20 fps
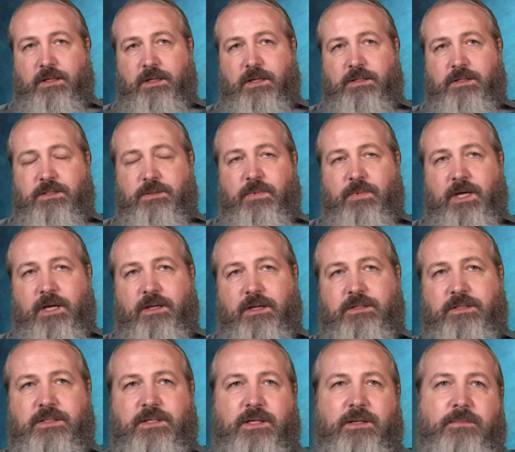
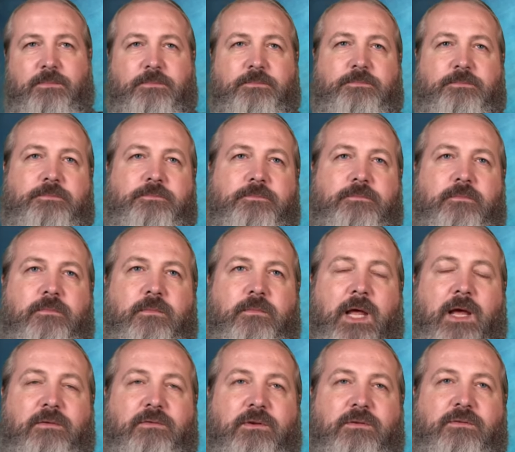about
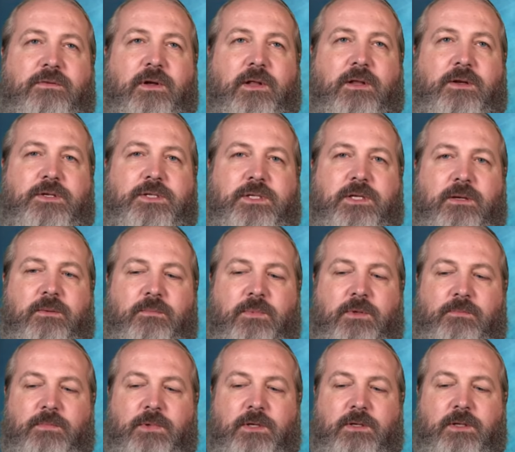having fellowship
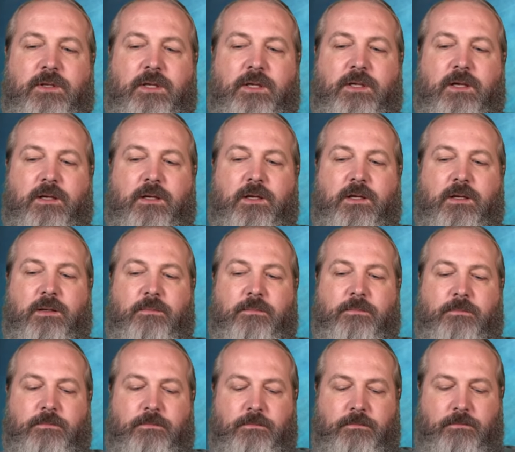and building
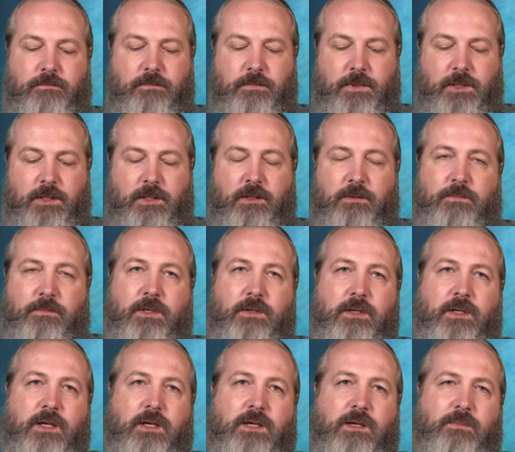
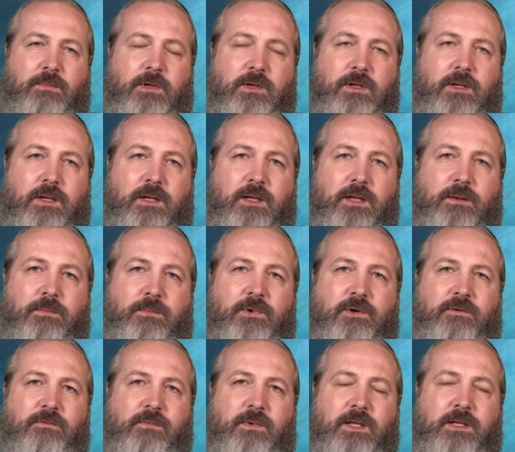a community and a
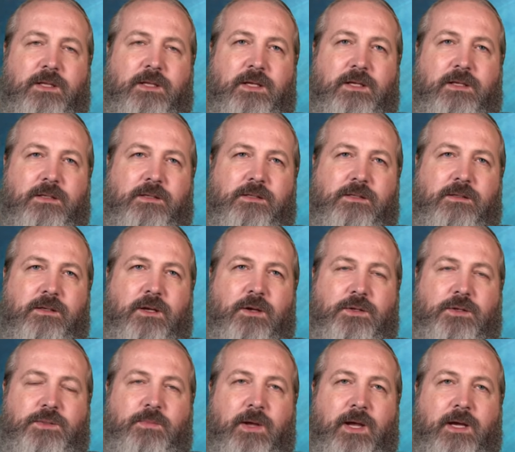movement that goes
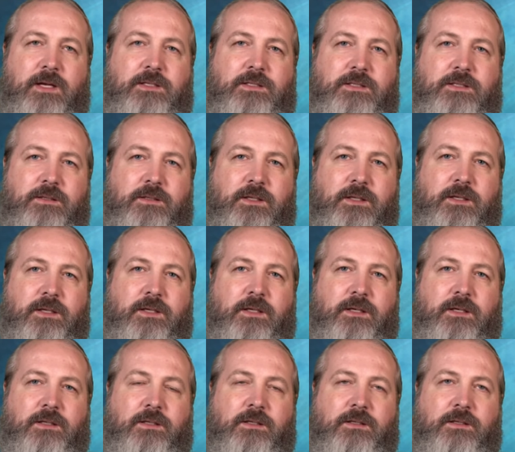back to
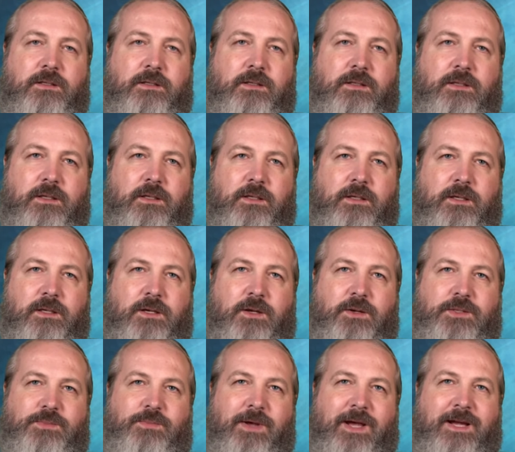
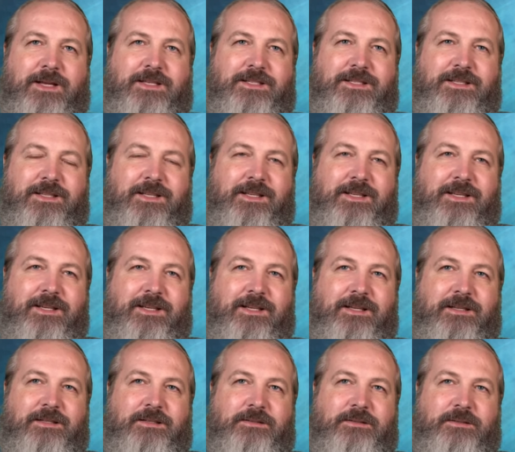the